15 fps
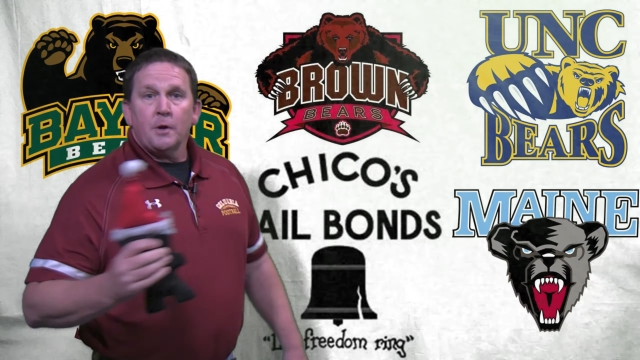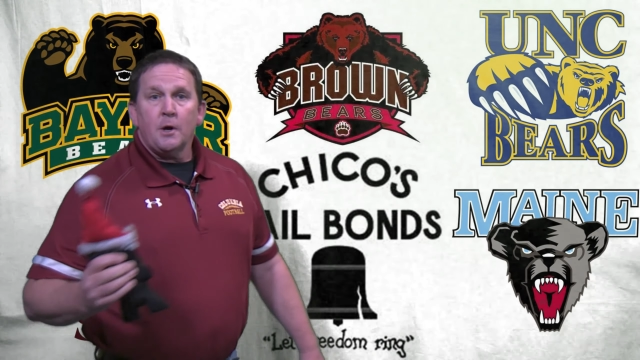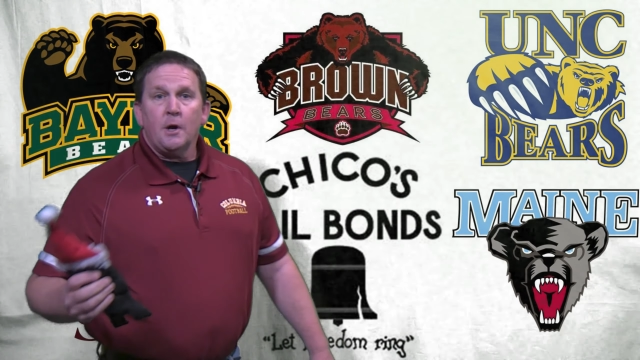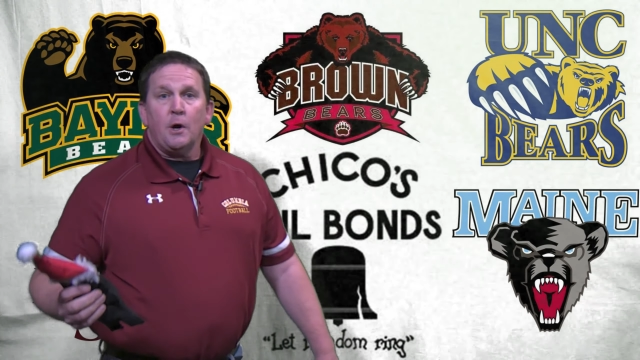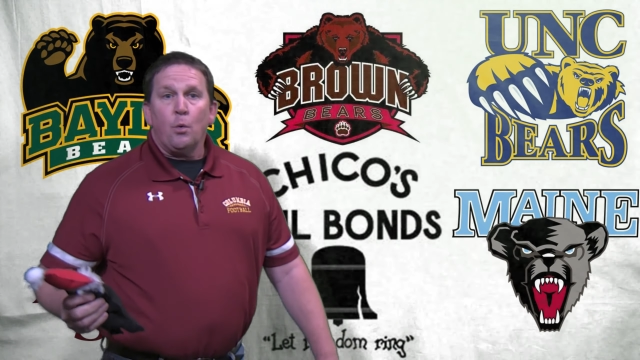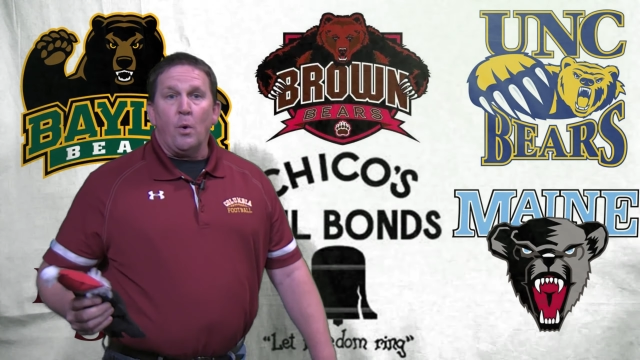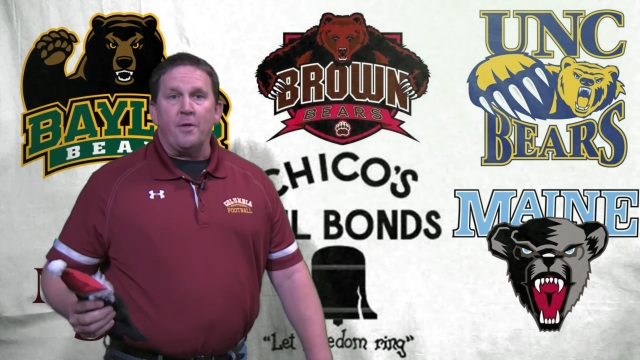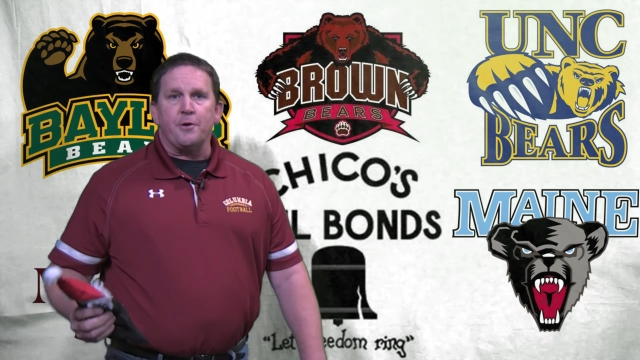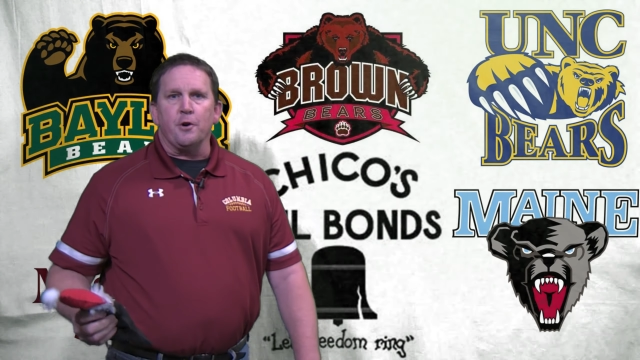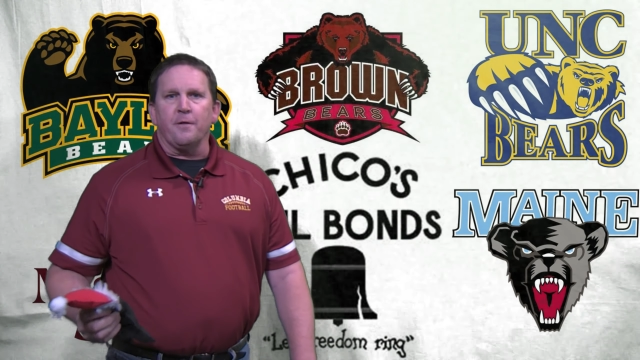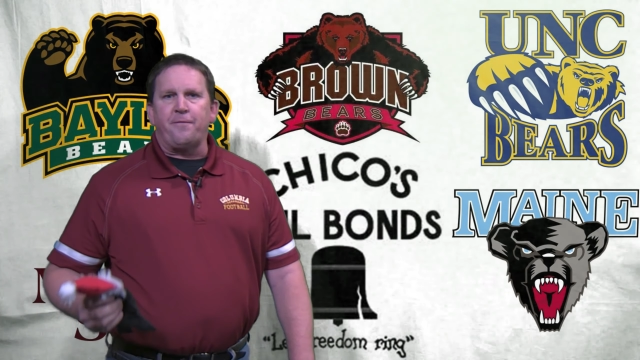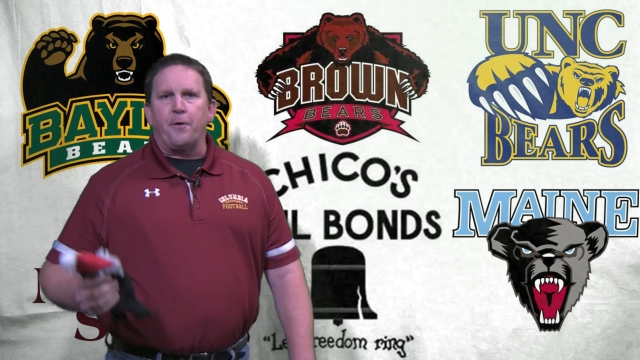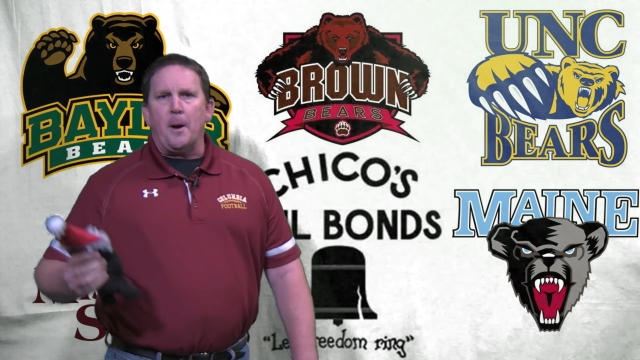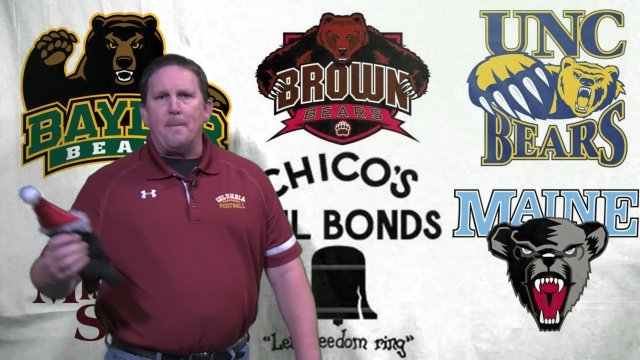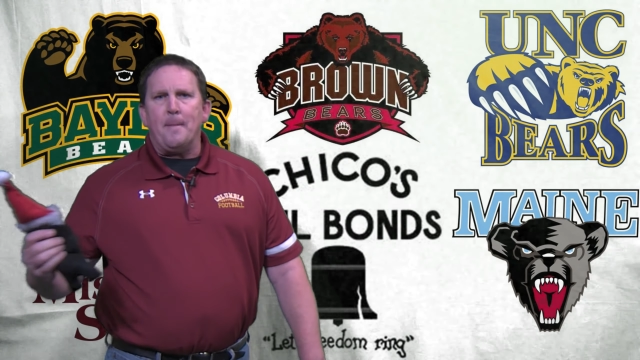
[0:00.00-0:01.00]
Whether you're
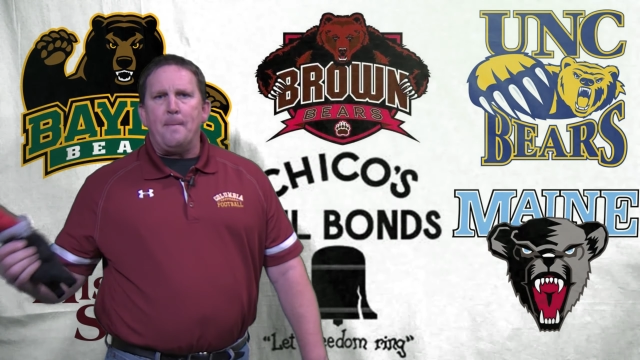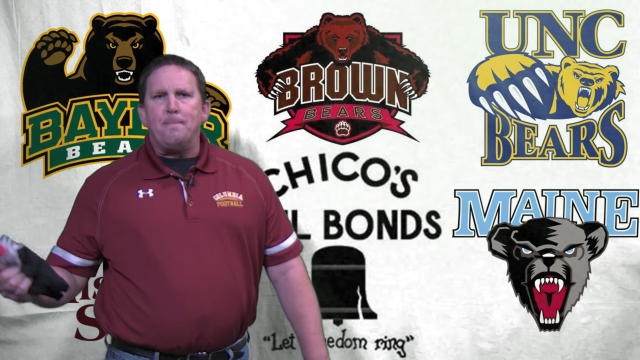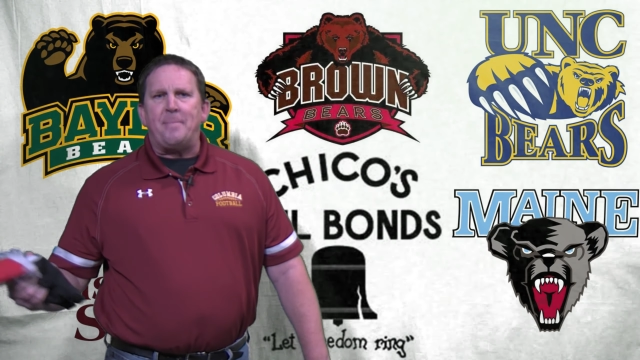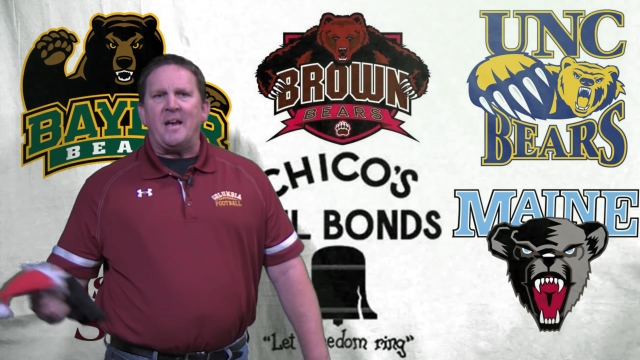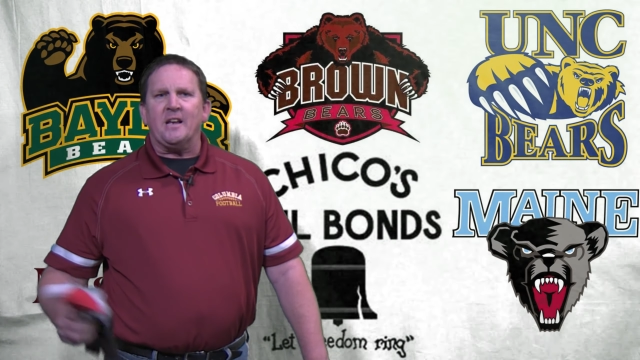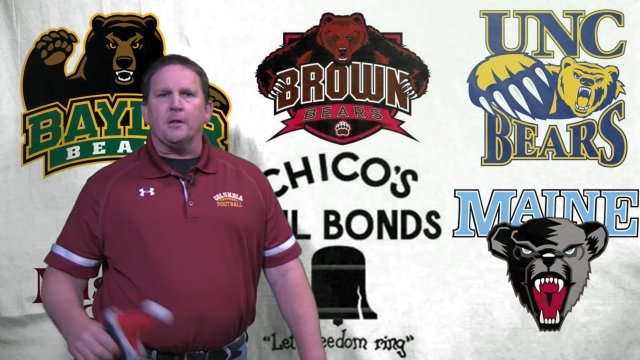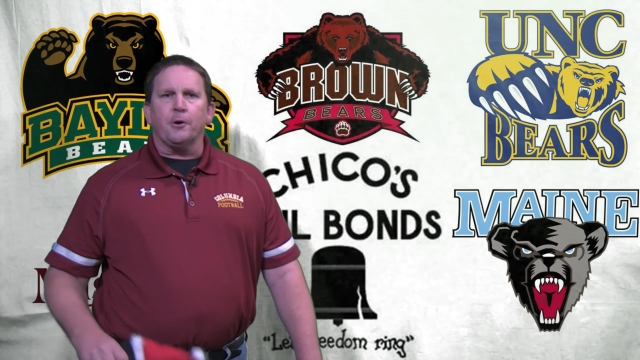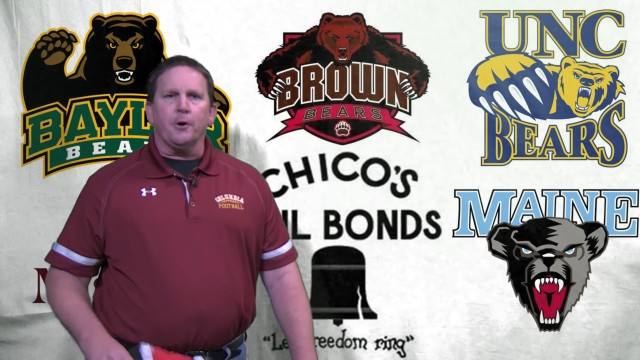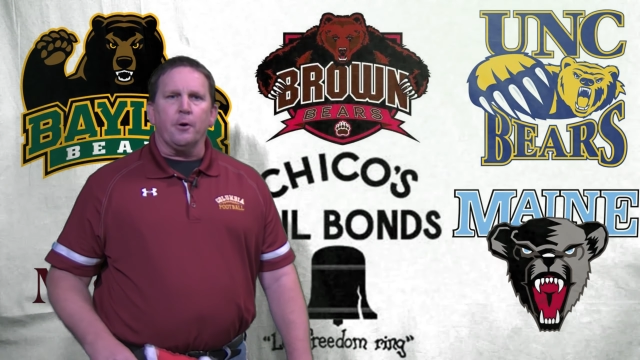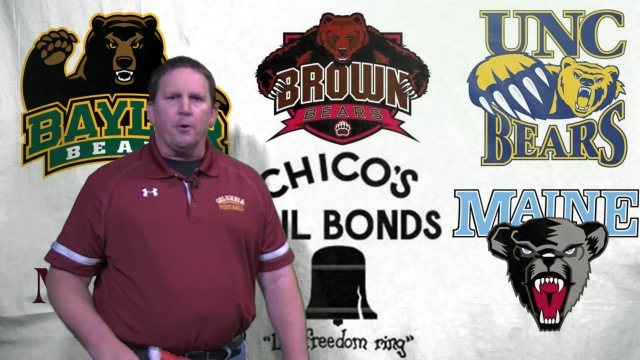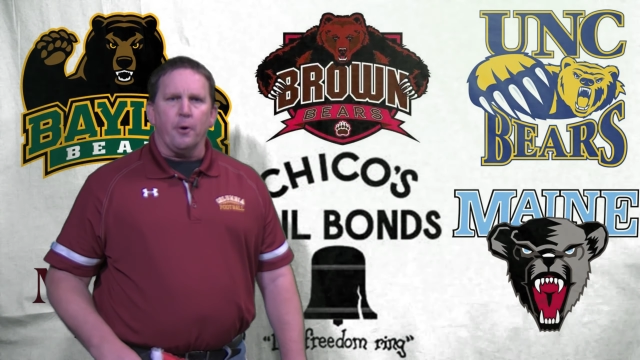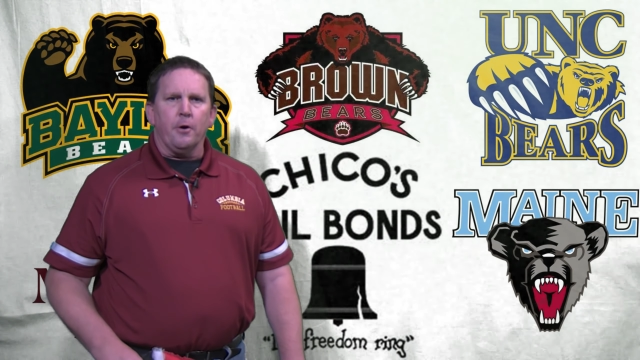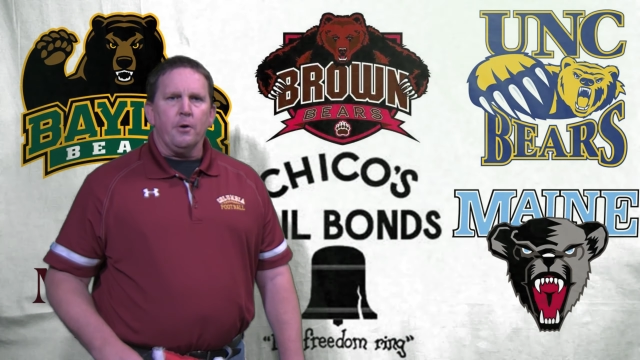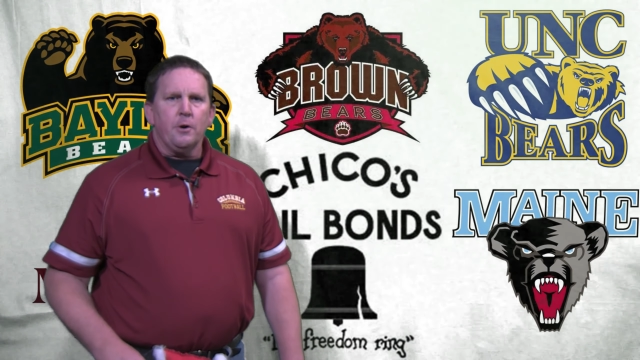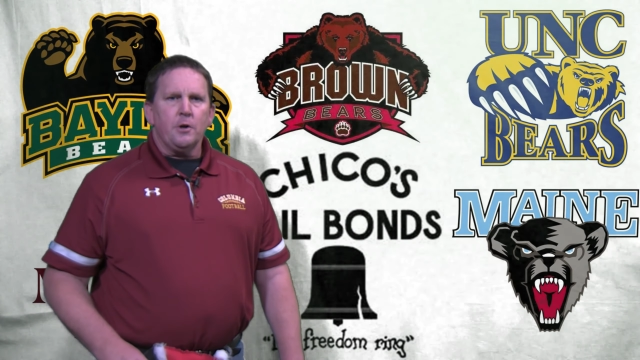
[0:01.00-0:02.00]
from Baylor
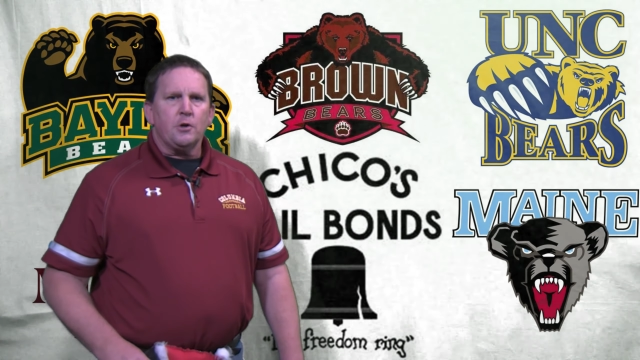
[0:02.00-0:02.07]
or